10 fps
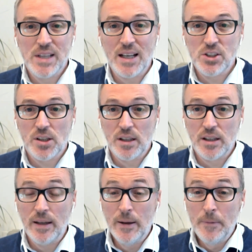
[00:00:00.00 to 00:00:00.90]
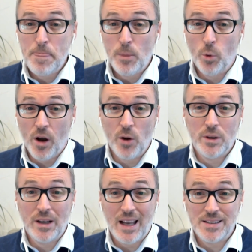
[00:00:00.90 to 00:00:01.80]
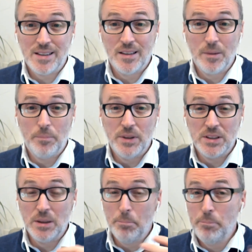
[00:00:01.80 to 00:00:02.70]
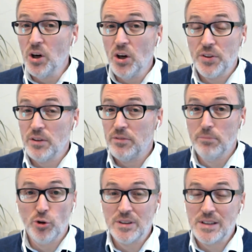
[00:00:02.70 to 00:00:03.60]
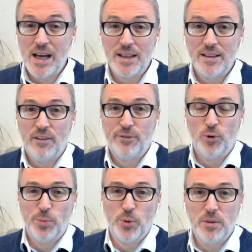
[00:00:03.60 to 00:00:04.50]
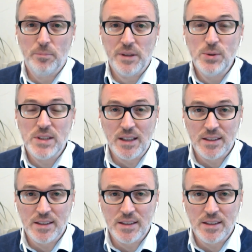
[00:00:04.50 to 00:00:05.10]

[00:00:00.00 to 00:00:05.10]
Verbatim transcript: actually what I would class as the birth of modern-day affordable computing.